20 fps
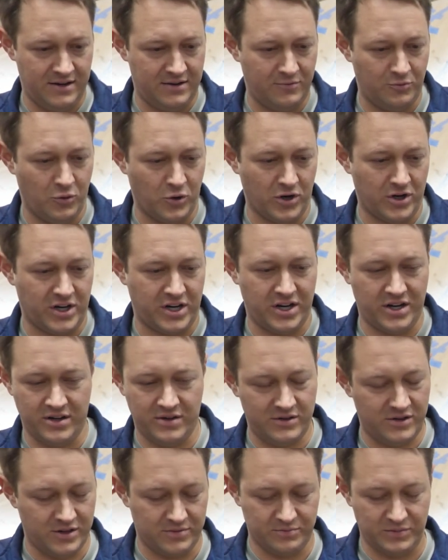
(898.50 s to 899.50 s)
work,
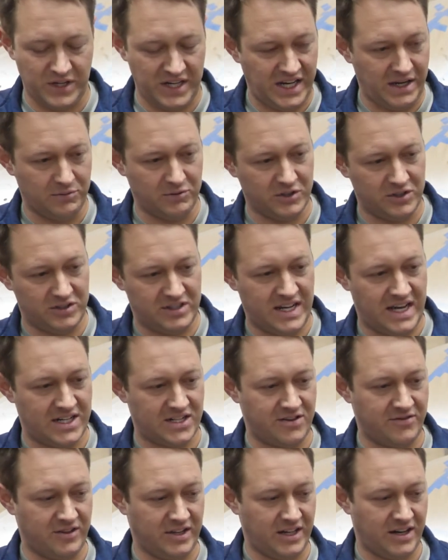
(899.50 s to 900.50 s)
or being able to attach
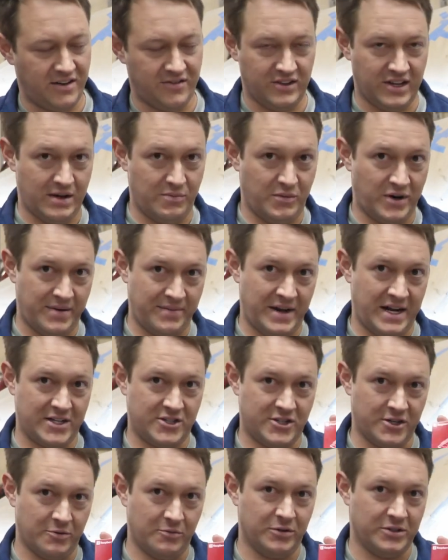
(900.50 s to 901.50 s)
everything offline, but I'm not
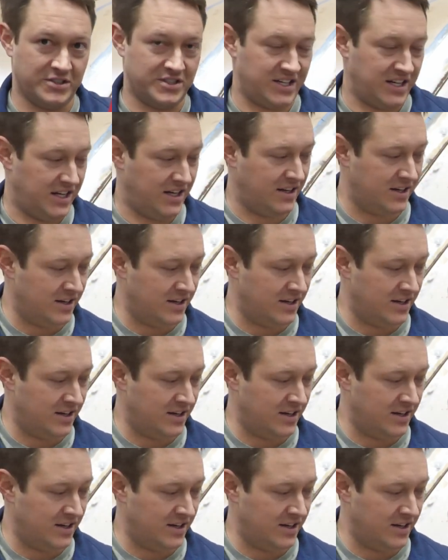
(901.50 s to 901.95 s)
sure. We'll see.